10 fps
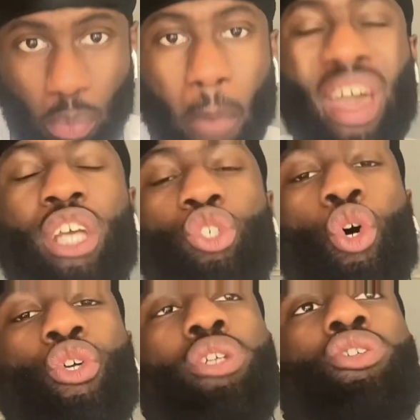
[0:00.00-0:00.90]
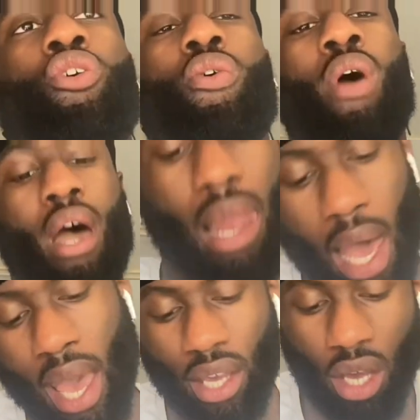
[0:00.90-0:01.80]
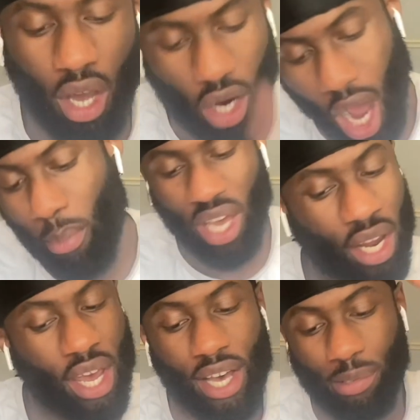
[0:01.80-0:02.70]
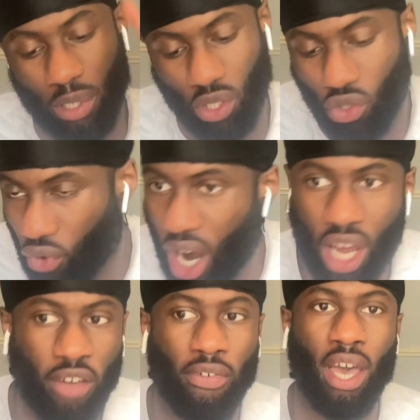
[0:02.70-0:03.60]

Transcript: but make sure you do like, comment, and subscribe,